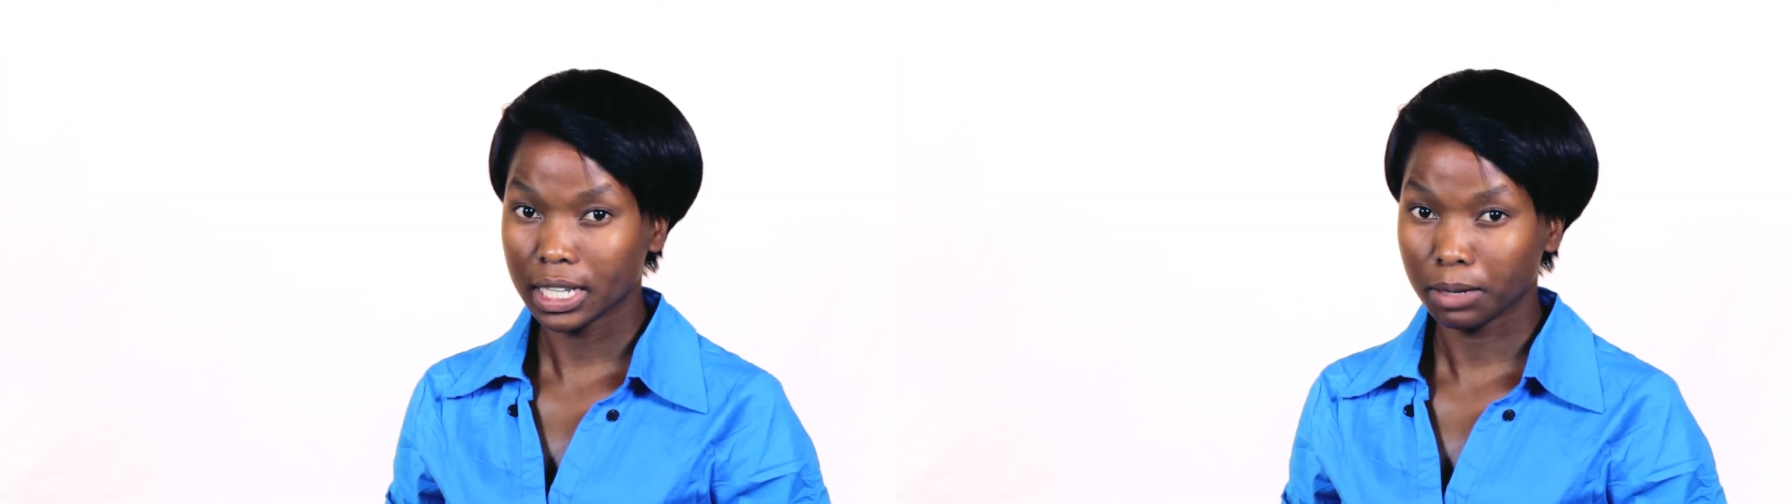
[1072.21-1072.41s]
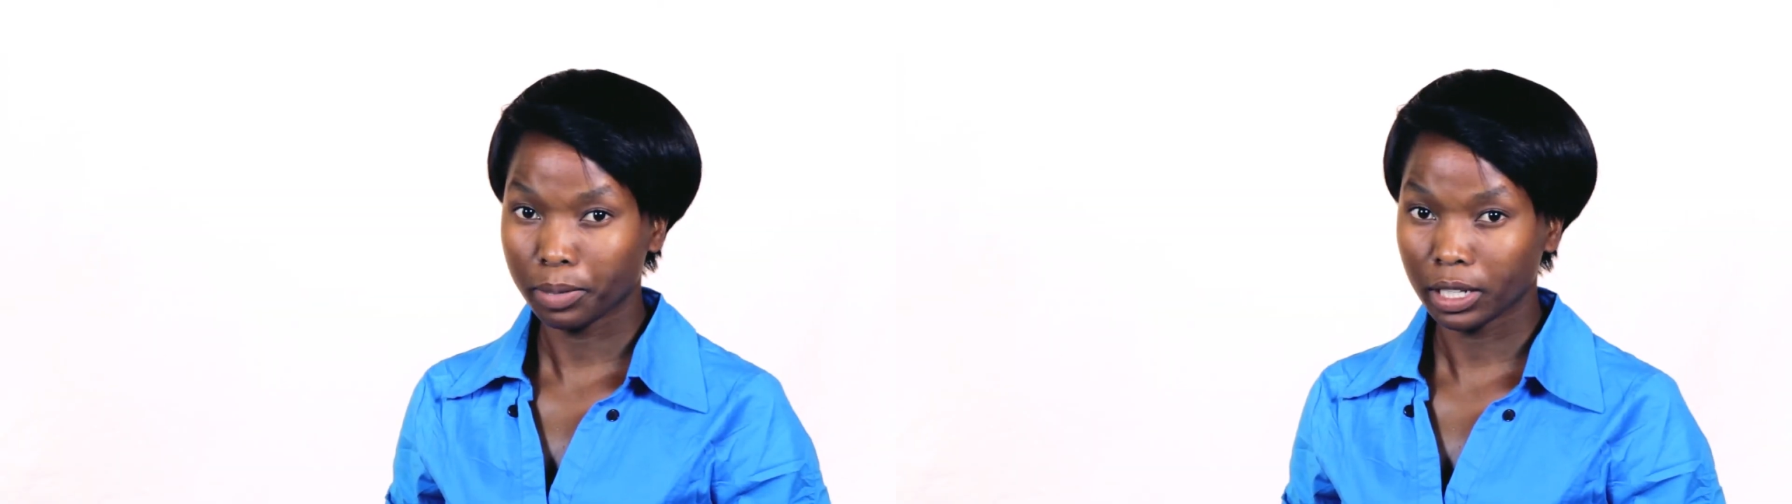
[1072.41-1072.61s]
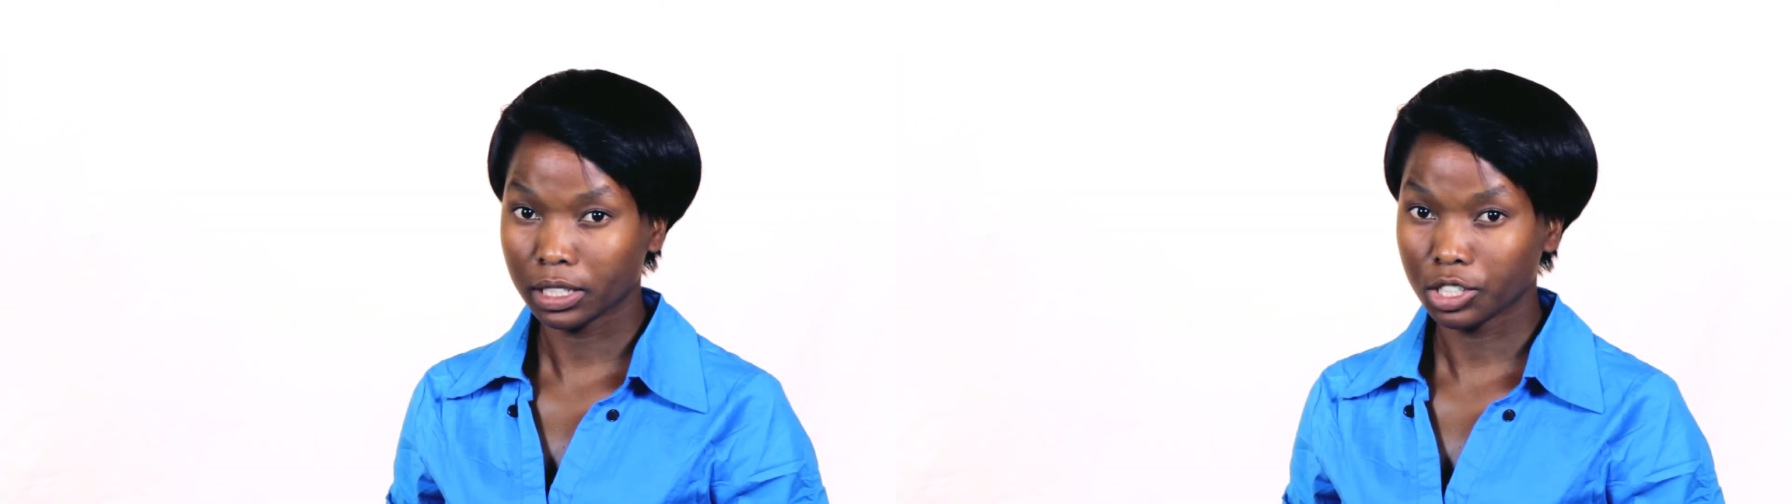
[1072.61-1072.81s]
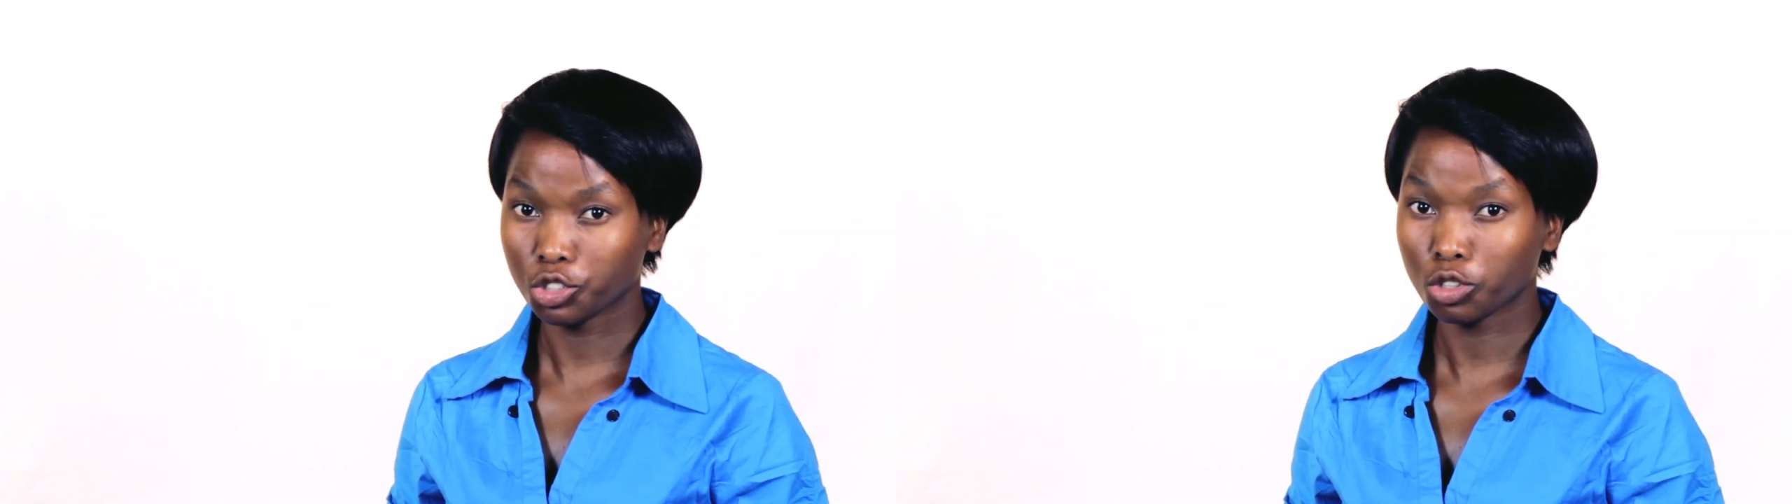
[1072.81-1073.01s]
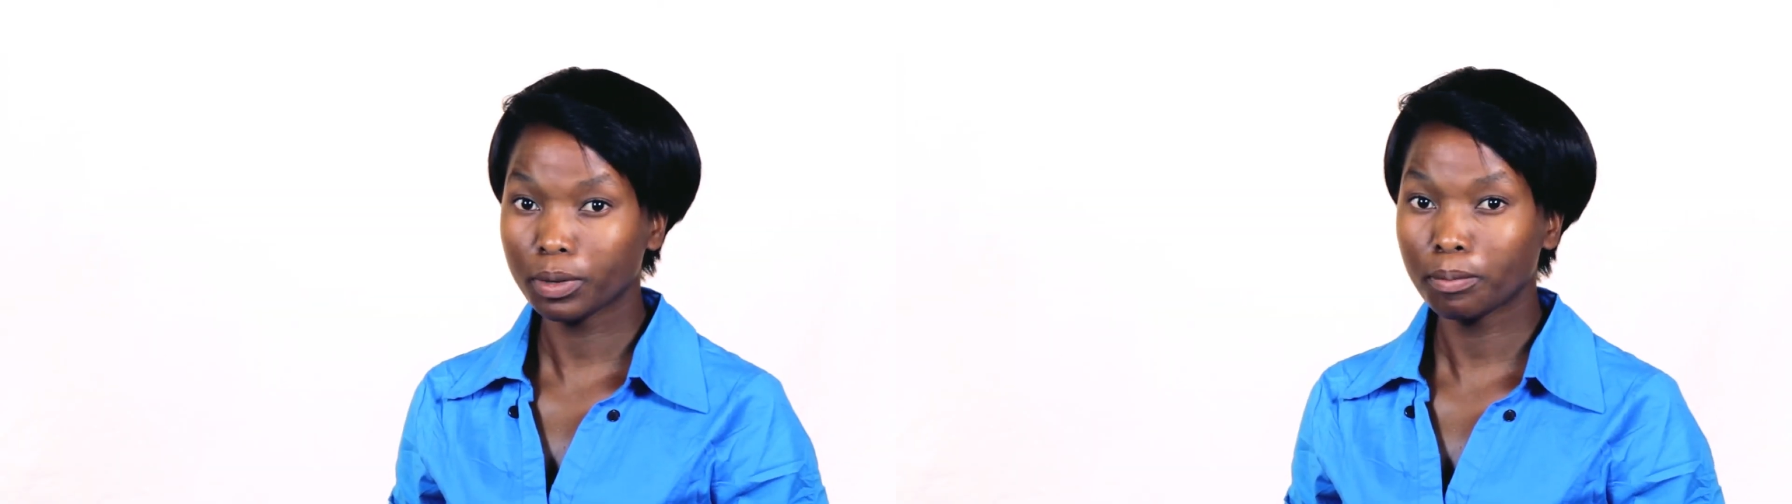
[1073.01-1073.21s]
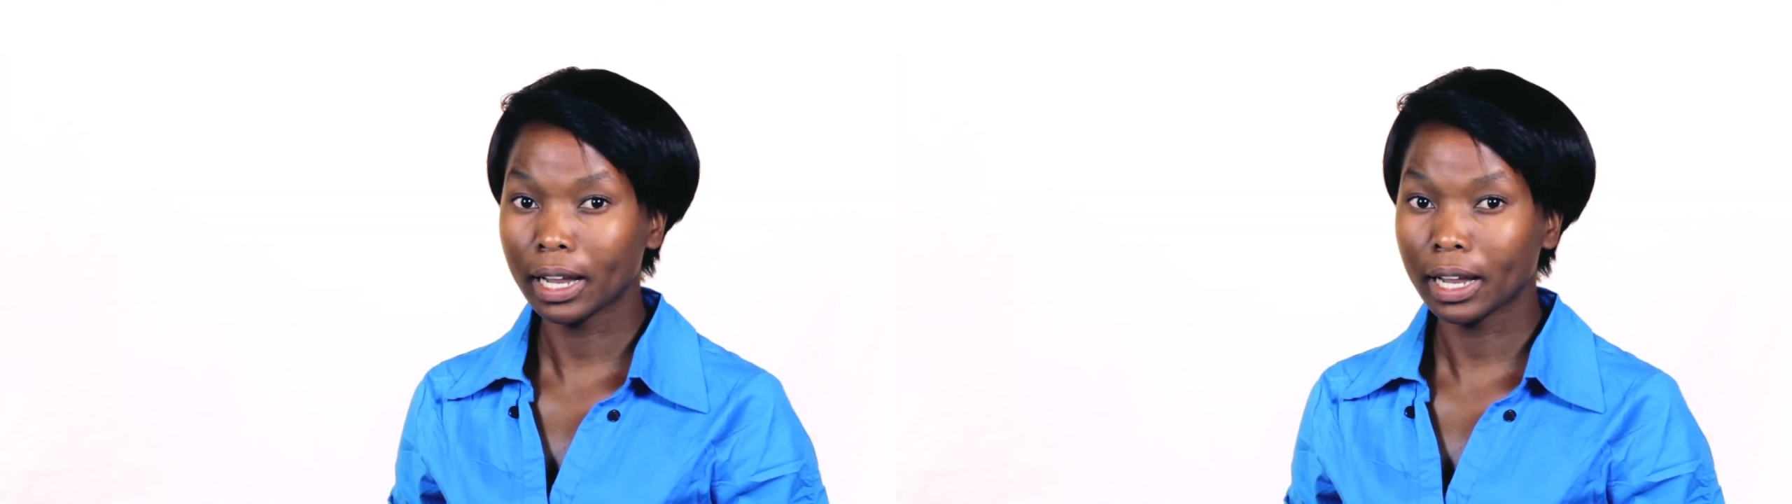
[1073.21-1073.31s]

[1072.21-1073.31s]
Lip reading: and buildings should be